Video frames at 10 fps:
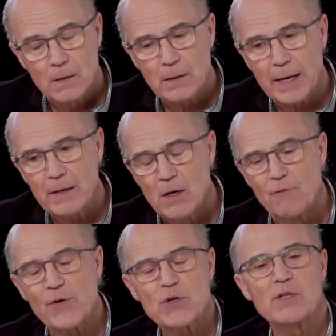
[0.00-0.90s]
Okay.
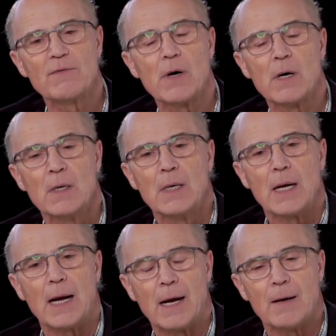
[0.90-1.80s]
First of all,
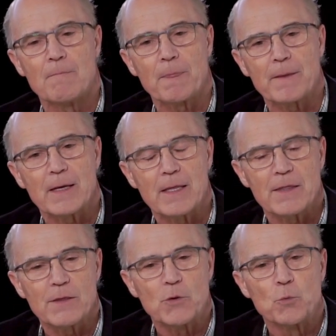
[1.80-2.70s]

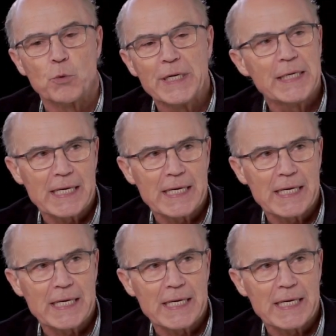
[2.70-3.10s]
really